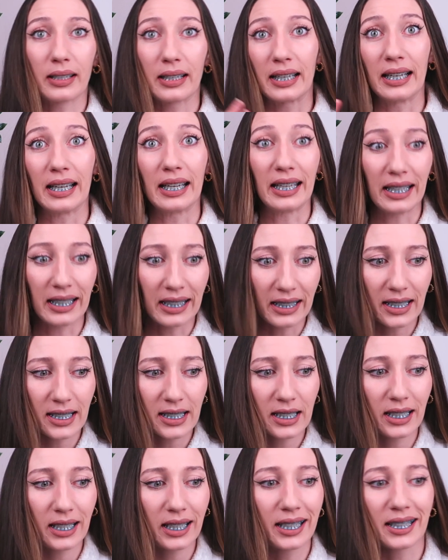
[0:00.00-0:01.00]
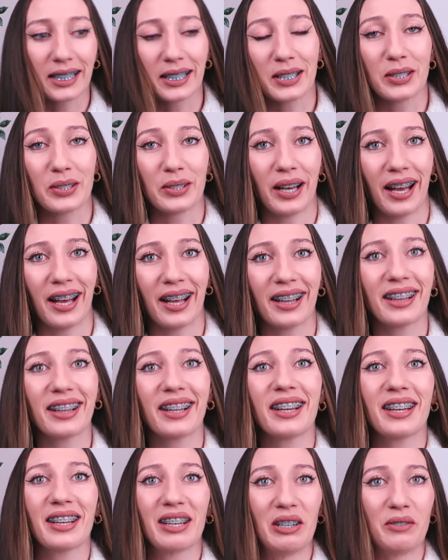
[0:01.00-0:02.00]
clean your teeth as well
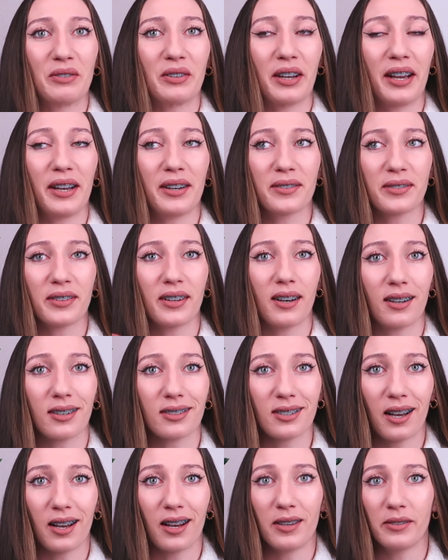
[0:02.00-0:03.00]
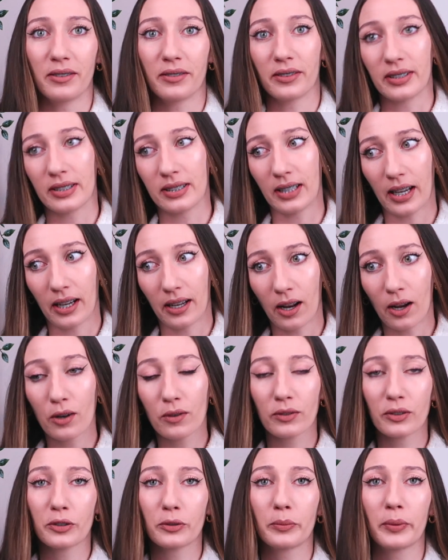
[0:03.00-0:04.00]
if you're out for a long time, if you're staying
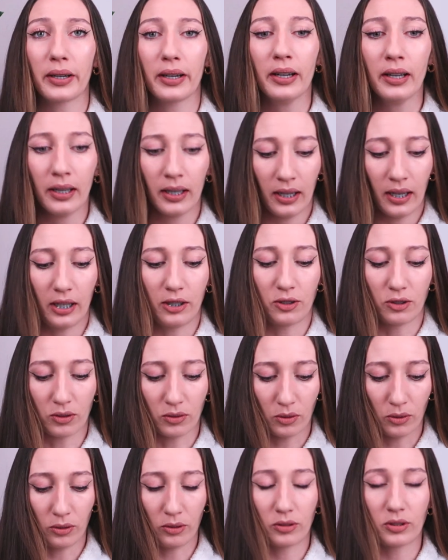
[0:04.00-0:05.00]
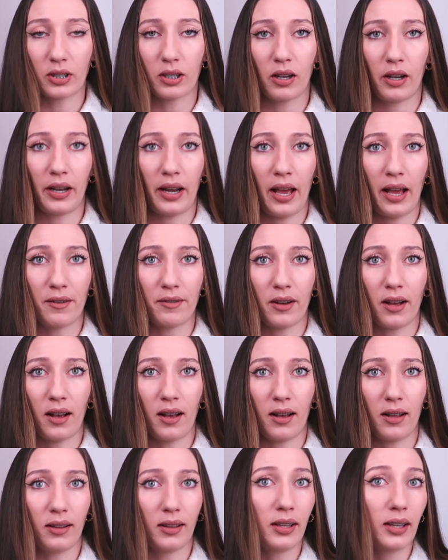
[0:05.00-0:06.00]
over somewhere. And it's just good to kind of have it
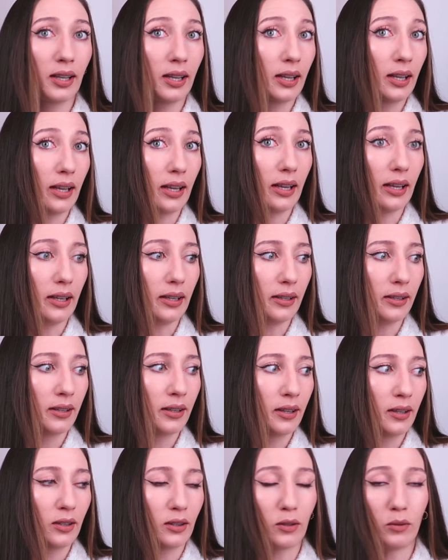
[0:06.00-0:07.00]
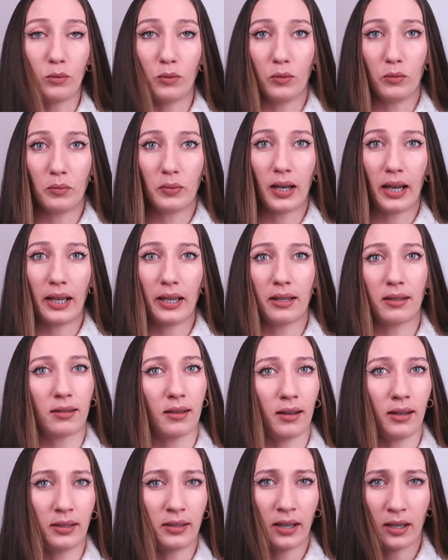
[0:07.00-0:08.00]
all in the one place.
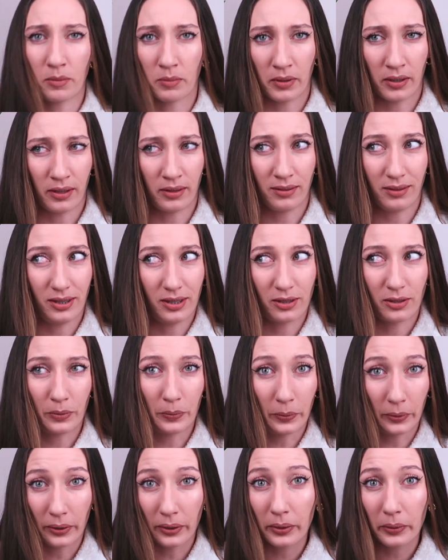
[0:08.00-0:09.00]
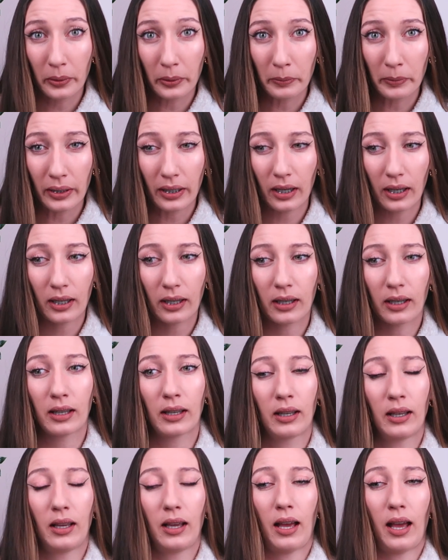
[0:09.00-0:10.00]
I take mine into work with me, like
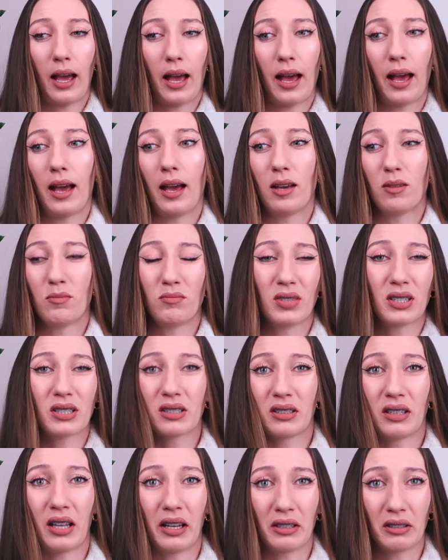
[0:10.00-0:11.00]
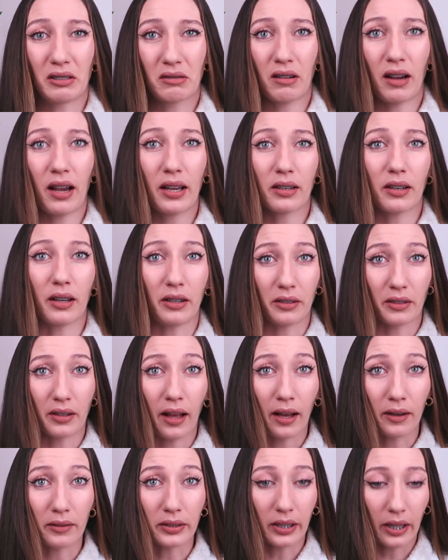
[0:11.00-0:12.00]
so that is grand. I just
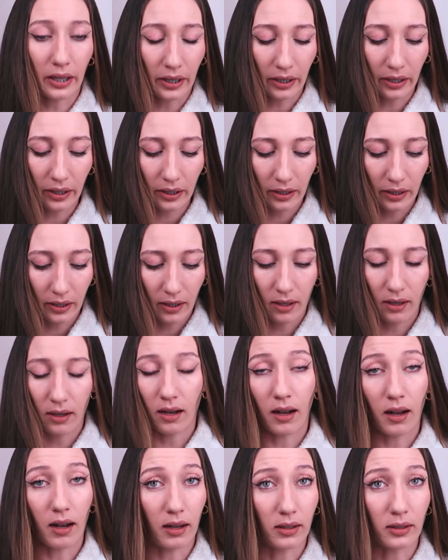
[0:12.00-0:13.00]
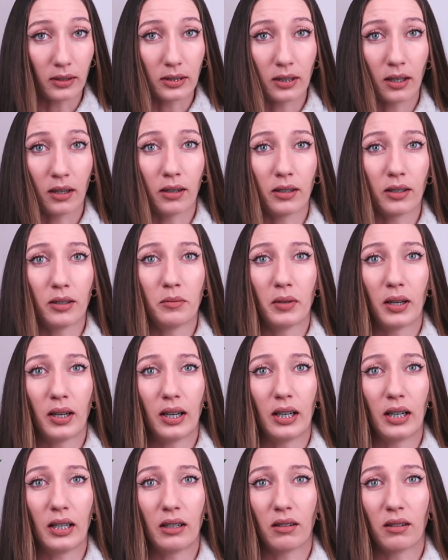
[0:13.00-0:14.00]
have it there all the time
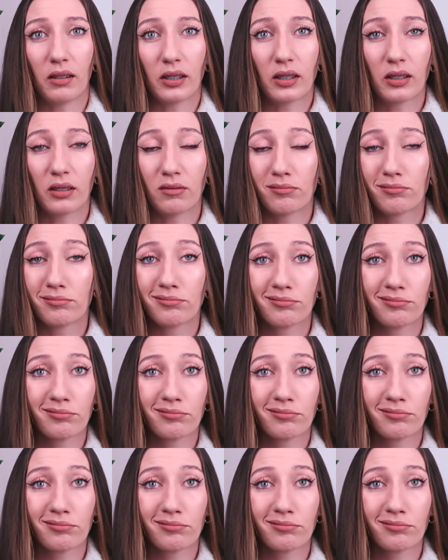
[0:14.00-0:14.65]
and I can